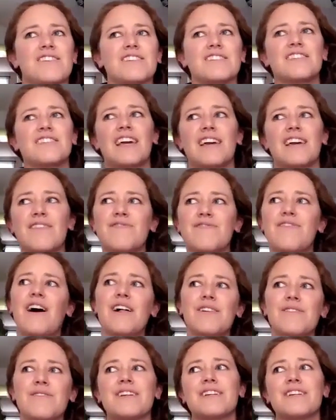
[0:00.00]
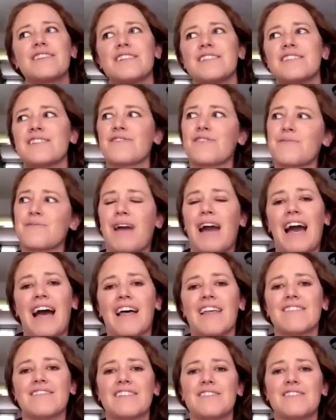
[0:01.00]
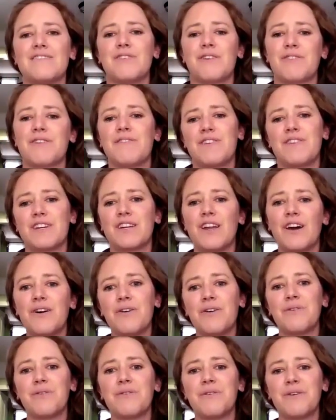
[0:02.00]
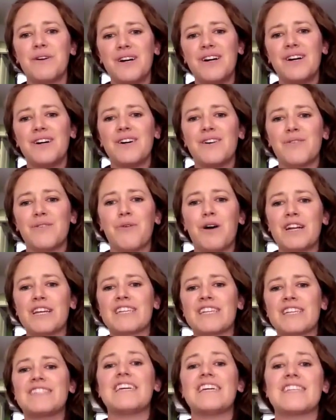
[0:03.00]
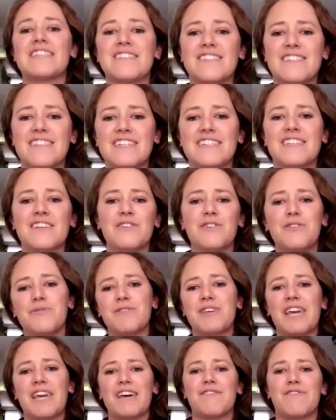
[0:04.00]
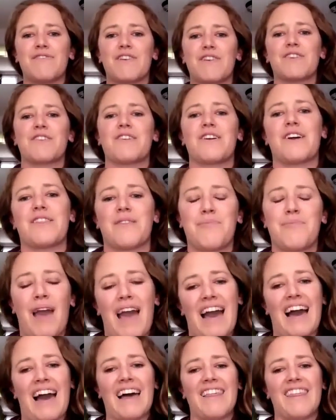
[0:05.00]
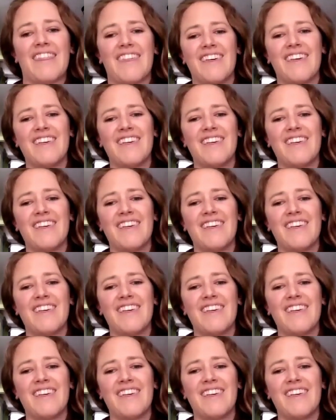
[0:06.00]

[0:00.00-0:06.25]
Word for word: You're just like following these different paths, and you don't even know what exists until you get further on the path.